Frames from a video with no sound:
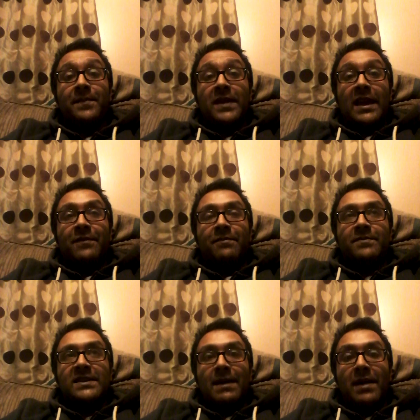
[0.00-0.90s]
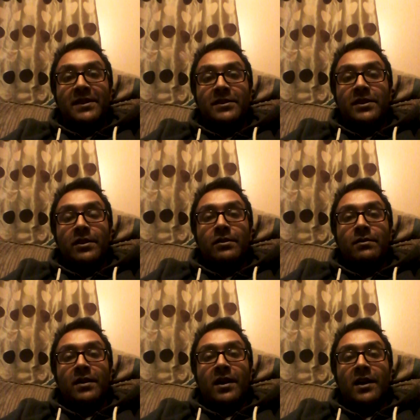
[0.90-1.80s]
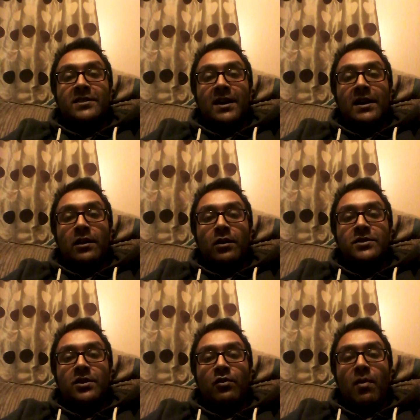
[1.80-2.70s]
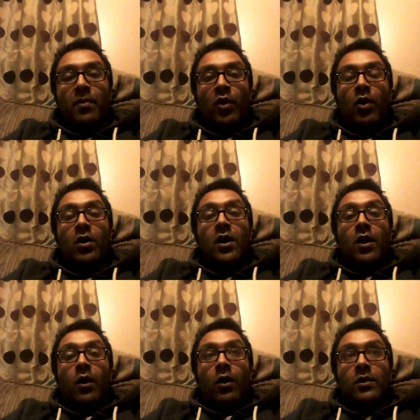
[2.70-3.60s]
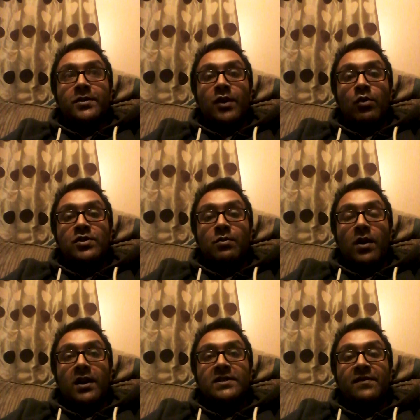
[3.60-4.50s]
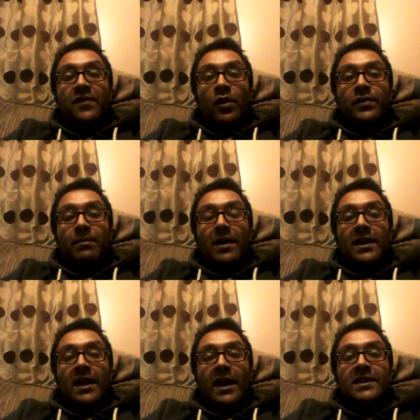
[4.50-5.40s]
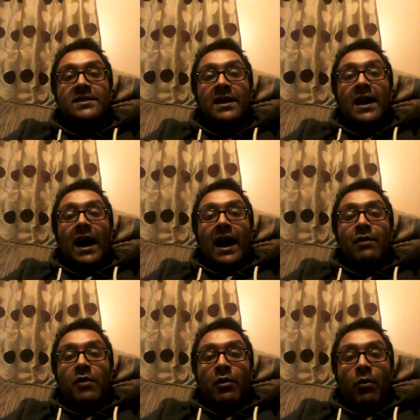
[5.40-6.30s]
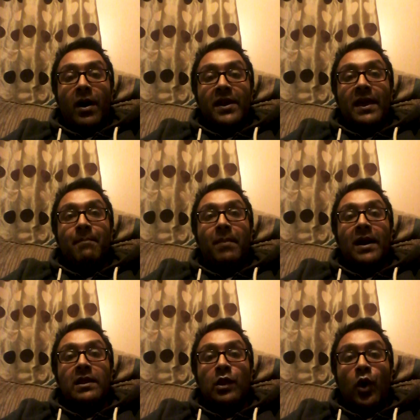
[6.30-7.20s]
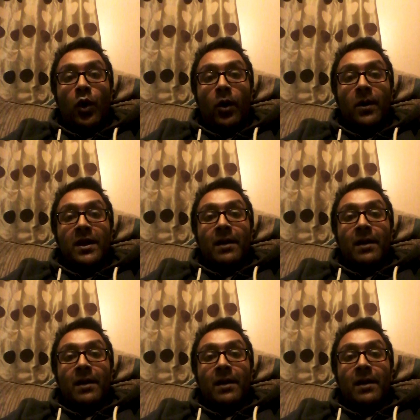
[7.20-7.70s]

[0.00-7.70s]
If Sam had to do a psychological report, all the social workers involved in my case, I require them by law